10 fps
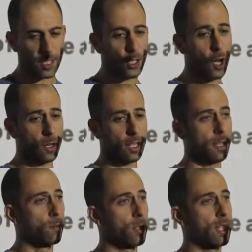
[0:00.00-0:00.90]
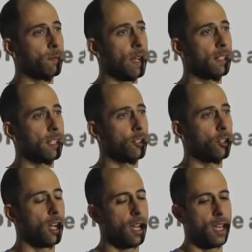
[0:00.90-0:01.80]
target them with this
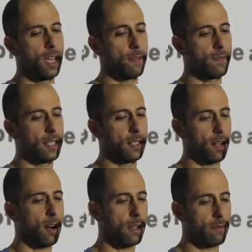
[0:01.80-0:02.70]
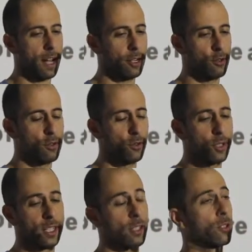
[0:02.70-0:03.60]
message. If this is a high-value
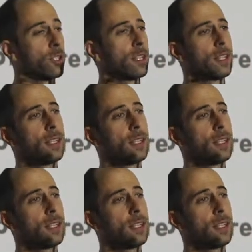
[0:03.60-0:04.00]
user and it looks like they're